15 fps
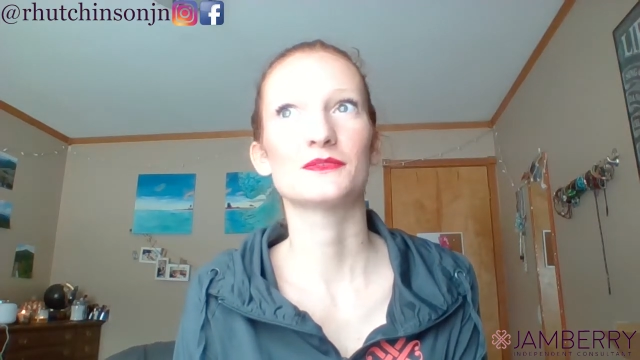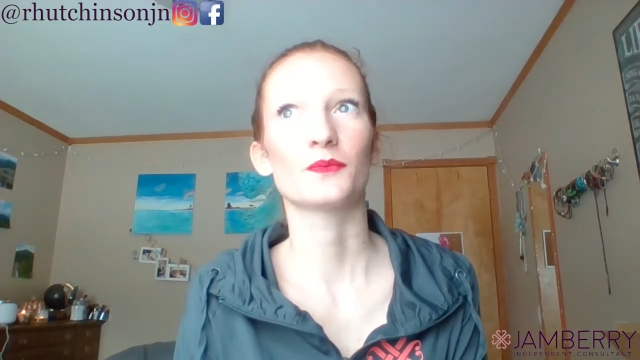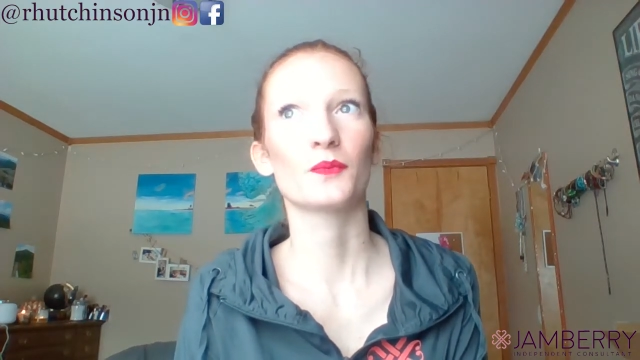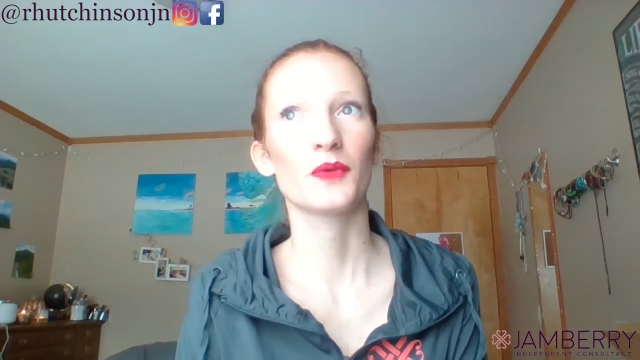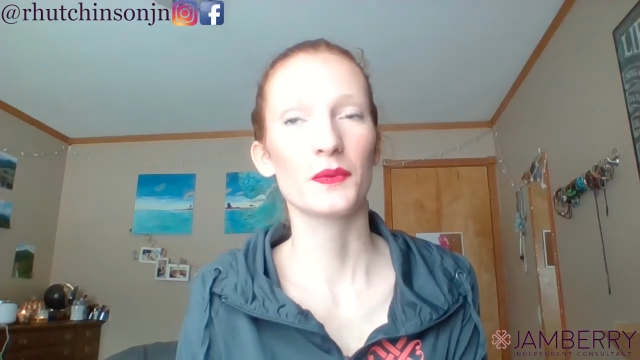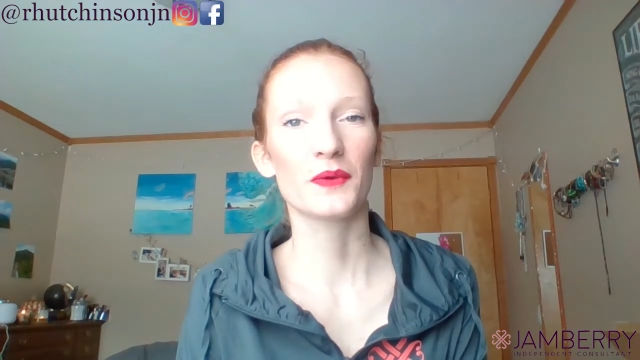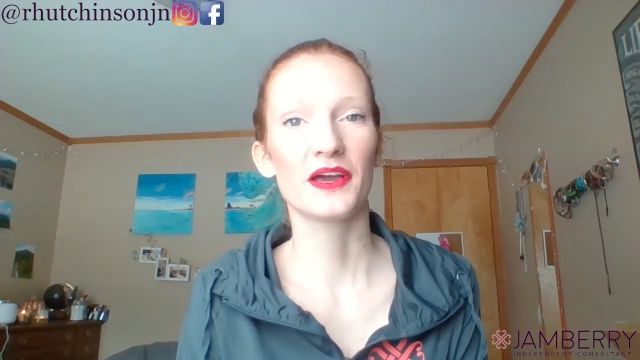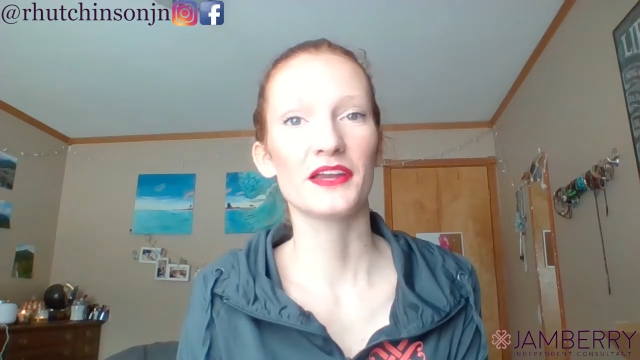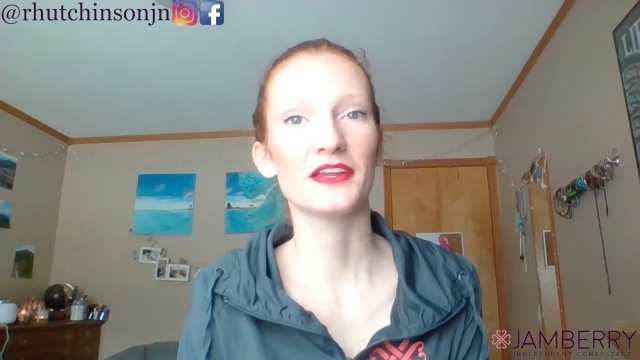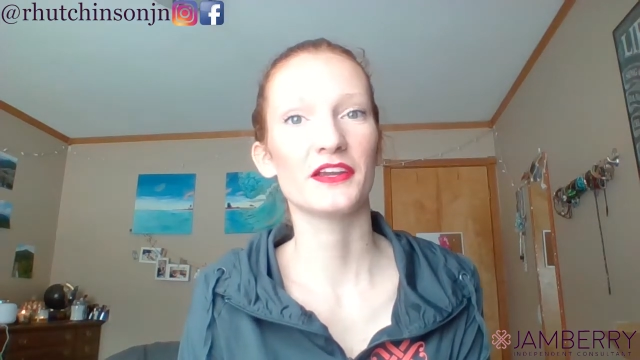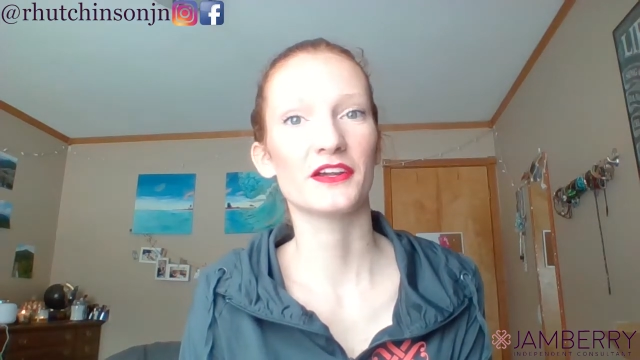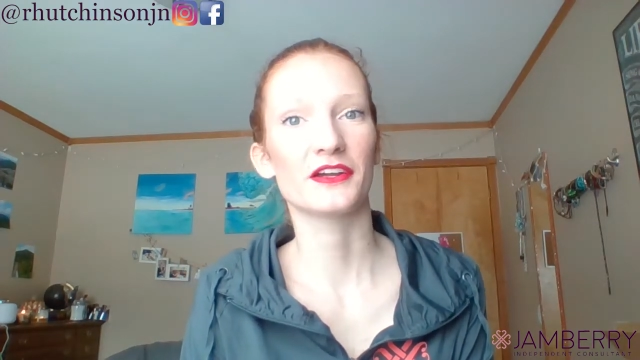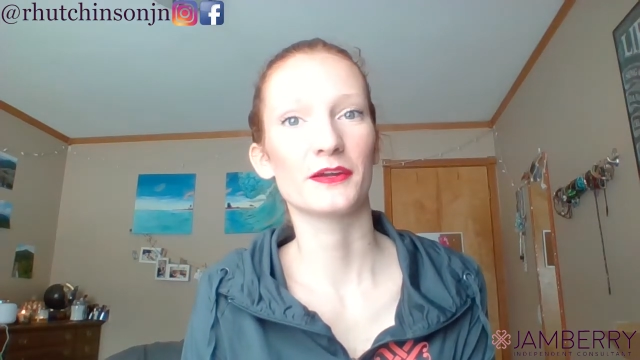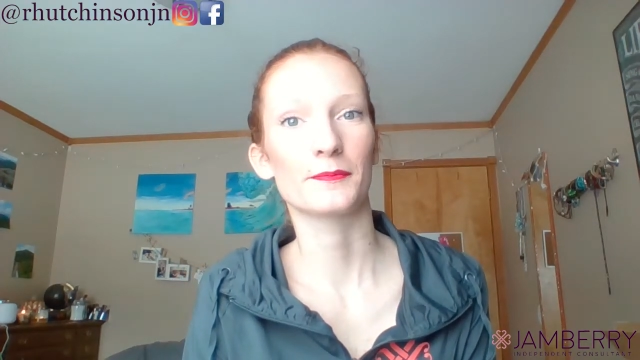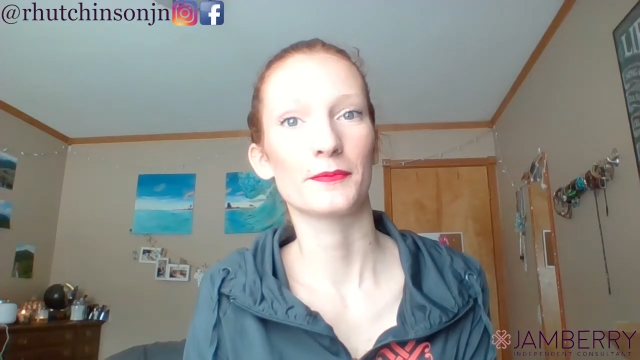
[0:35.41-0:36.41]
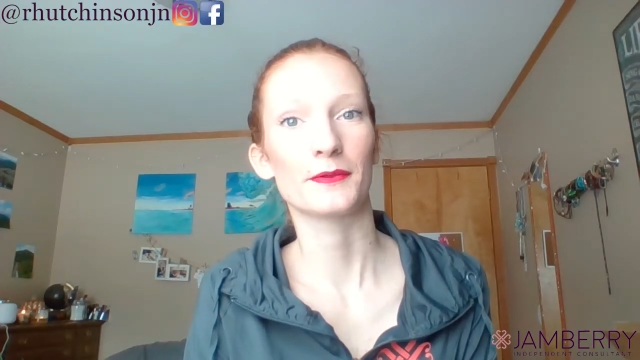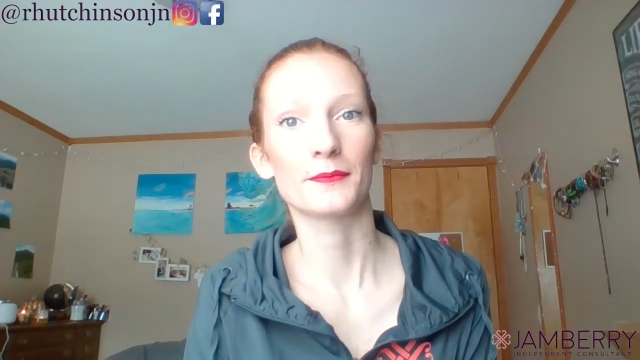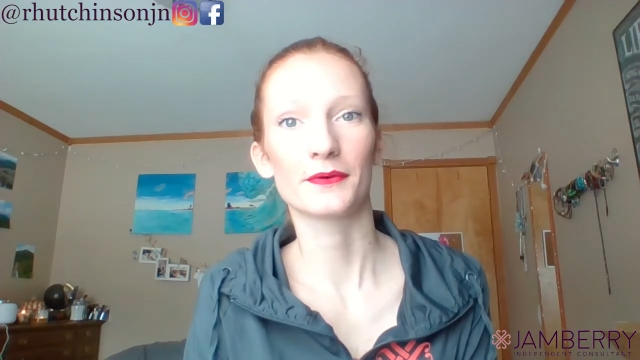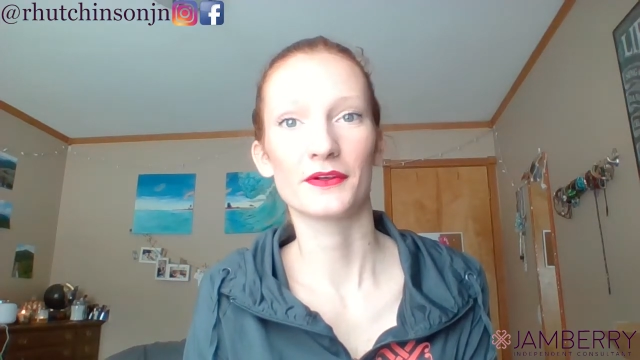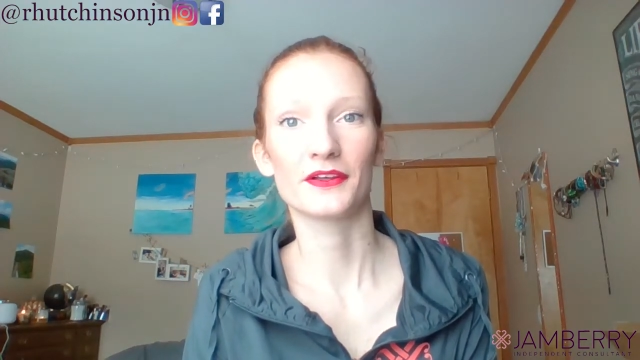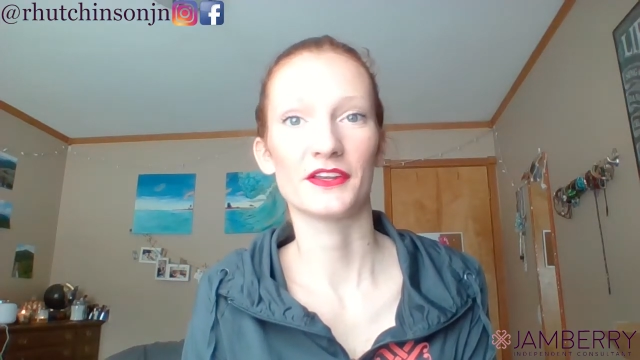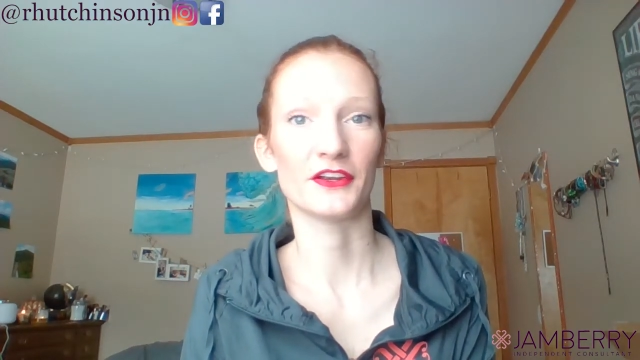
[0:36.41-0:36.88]
we want your
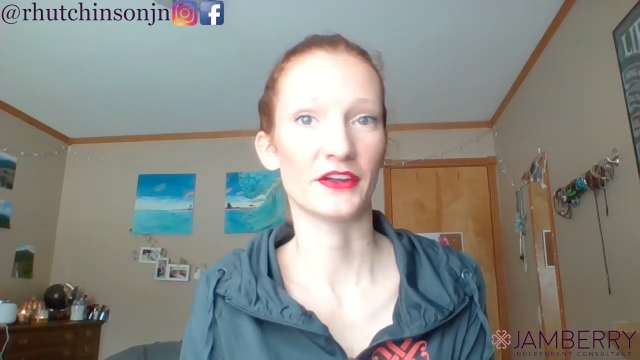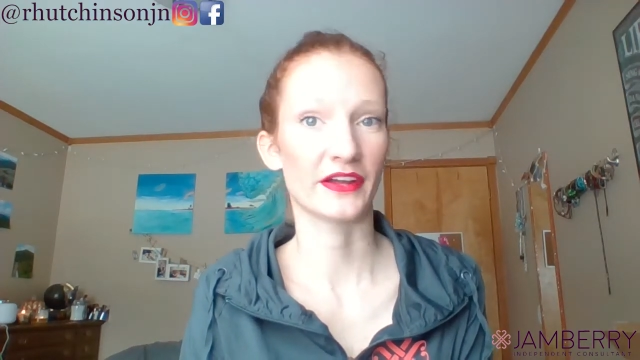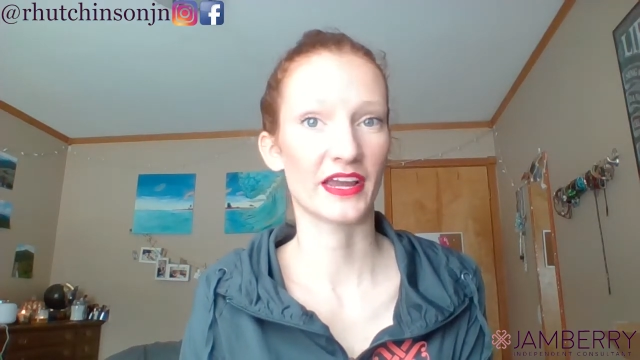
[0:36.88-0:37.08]
people and your